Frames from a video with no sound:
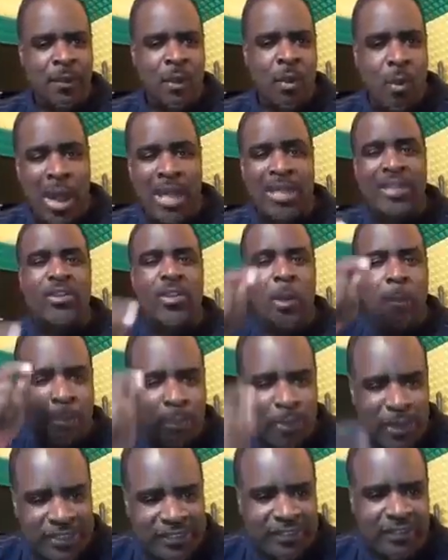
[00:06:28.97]
went to
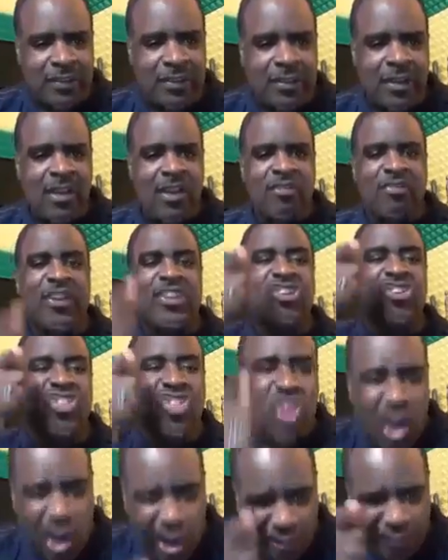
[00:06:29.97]
prison for
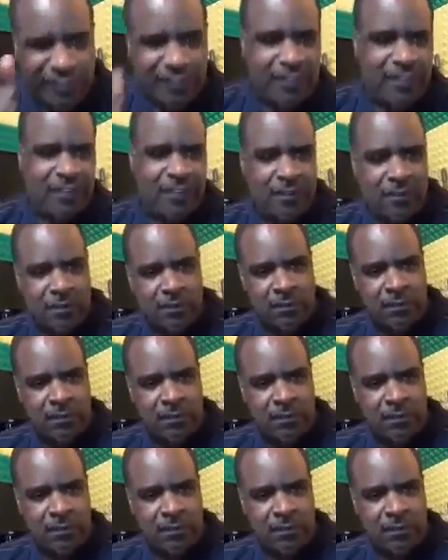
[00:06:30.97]
drugs.